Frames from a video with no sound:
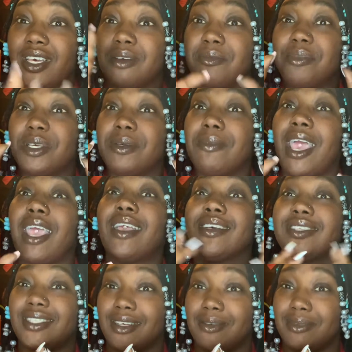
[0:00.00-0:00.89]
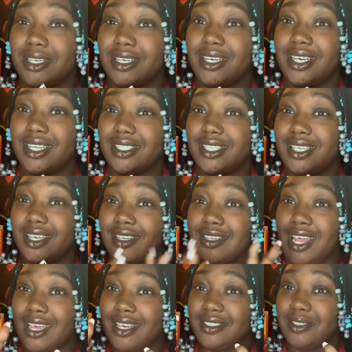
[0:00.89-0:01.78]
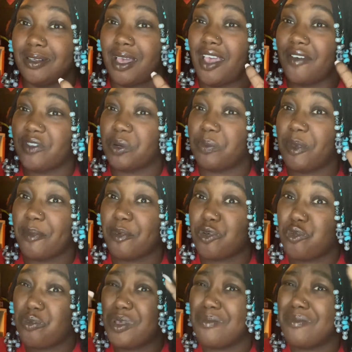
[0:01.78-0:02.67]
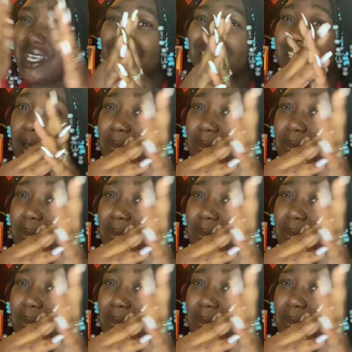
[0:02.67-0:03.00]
be making some of the content. Like, so half of the people who be mixed up